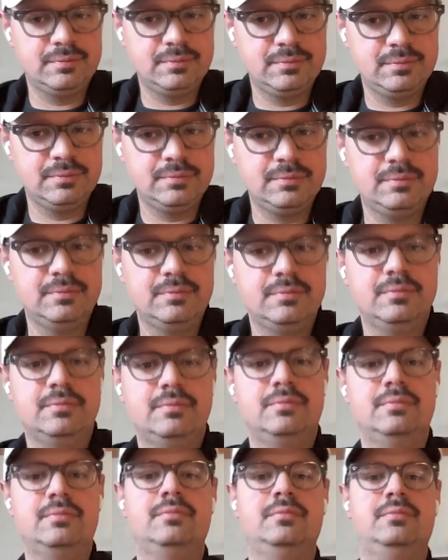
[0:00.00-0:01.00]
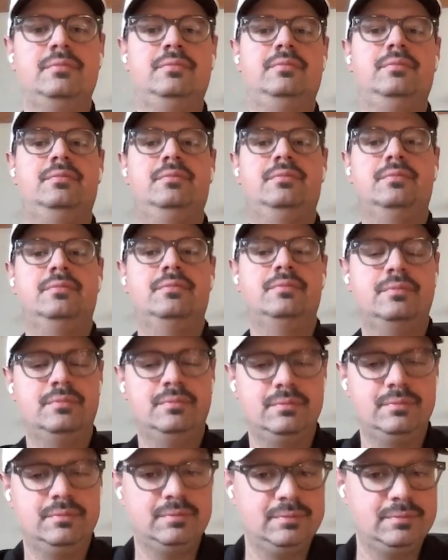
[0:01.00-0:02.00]

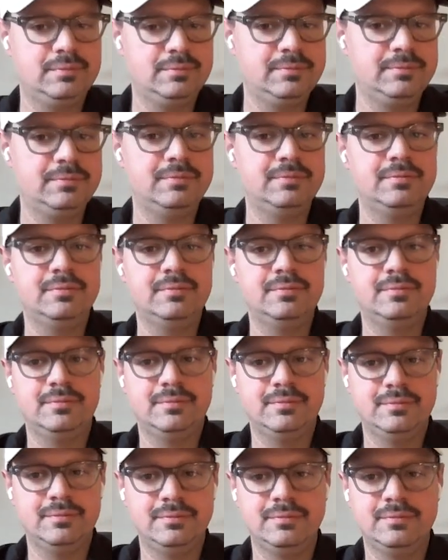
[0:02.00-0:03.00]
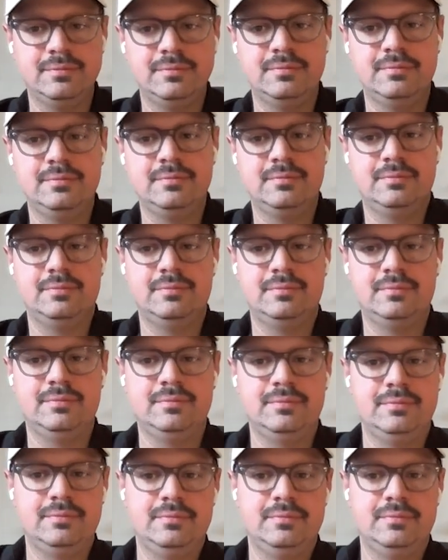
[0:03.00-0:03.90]
This person isn't speaking.